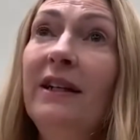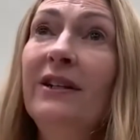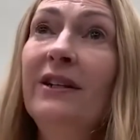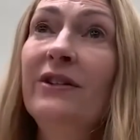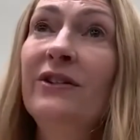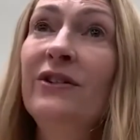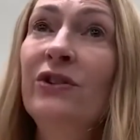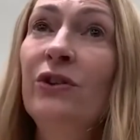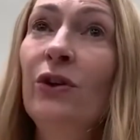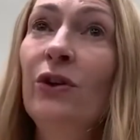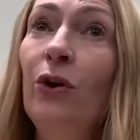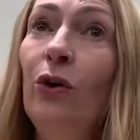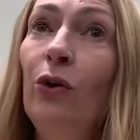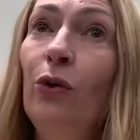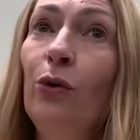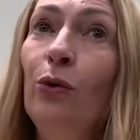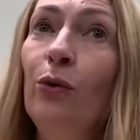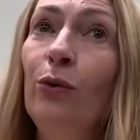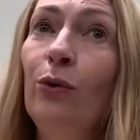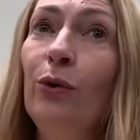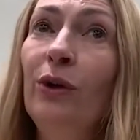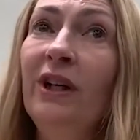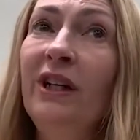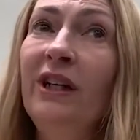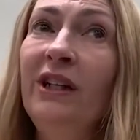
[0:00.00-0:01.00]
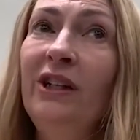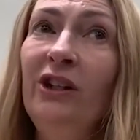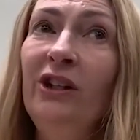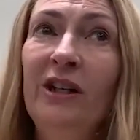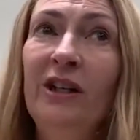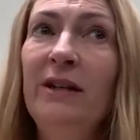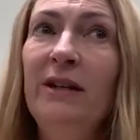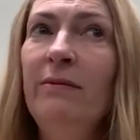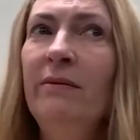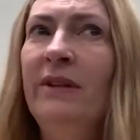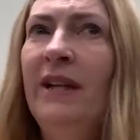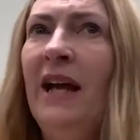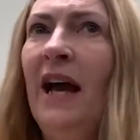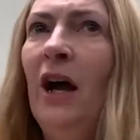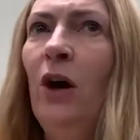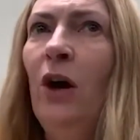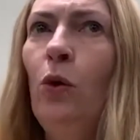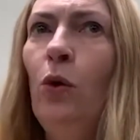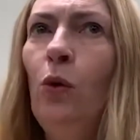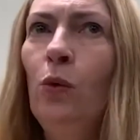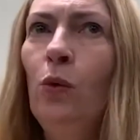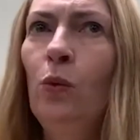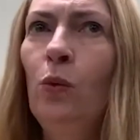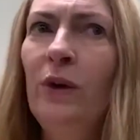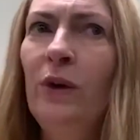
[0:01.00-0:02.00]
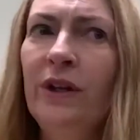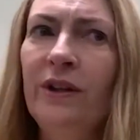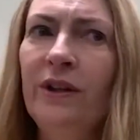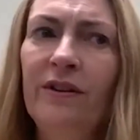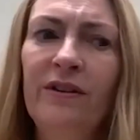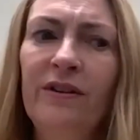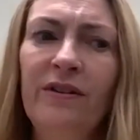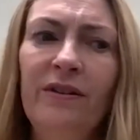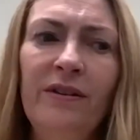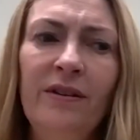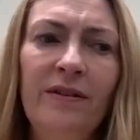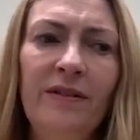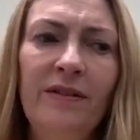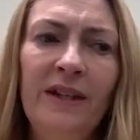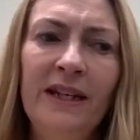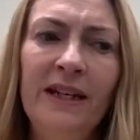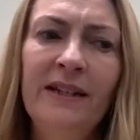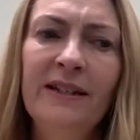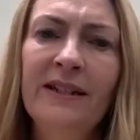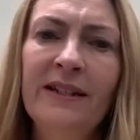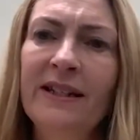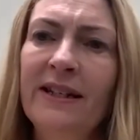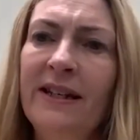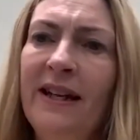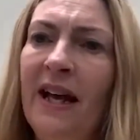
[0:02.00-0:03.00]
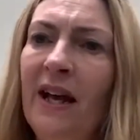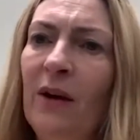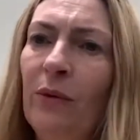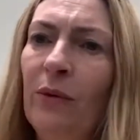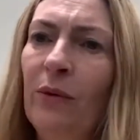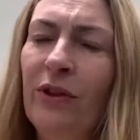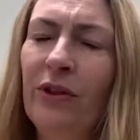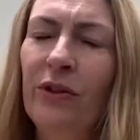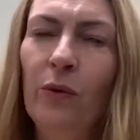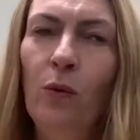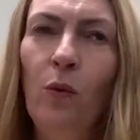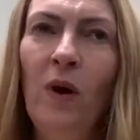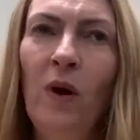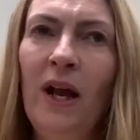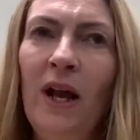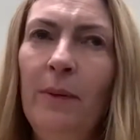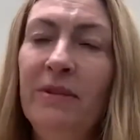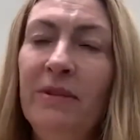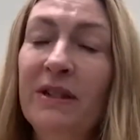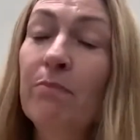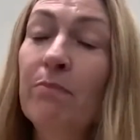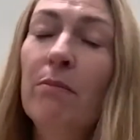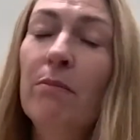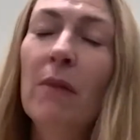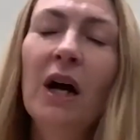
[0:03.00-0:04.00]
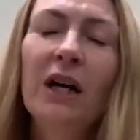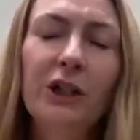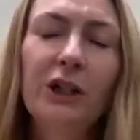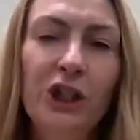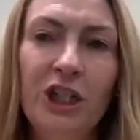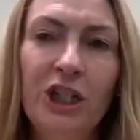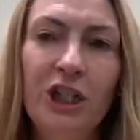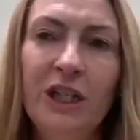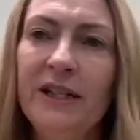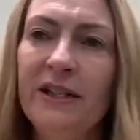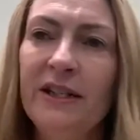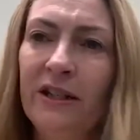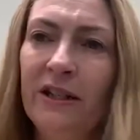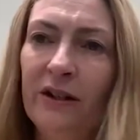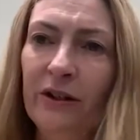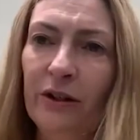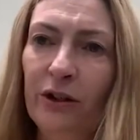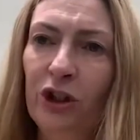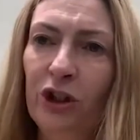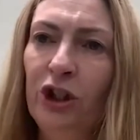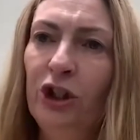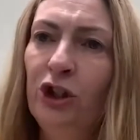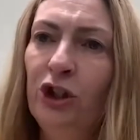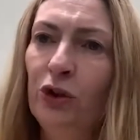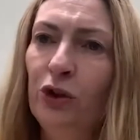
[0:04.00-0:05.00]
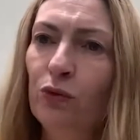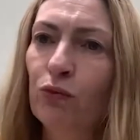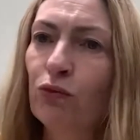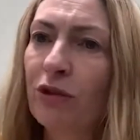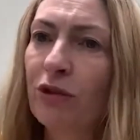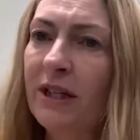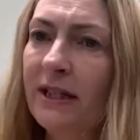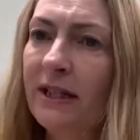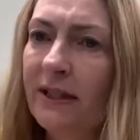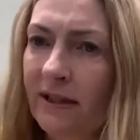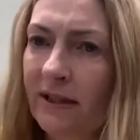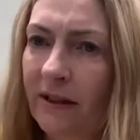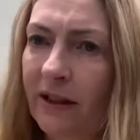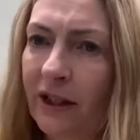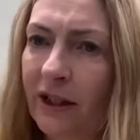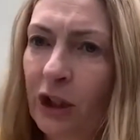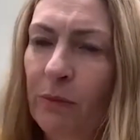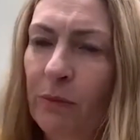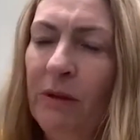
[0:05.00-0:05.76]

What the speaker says: So, you know, now with the internet, with the web, it's much easier to do research.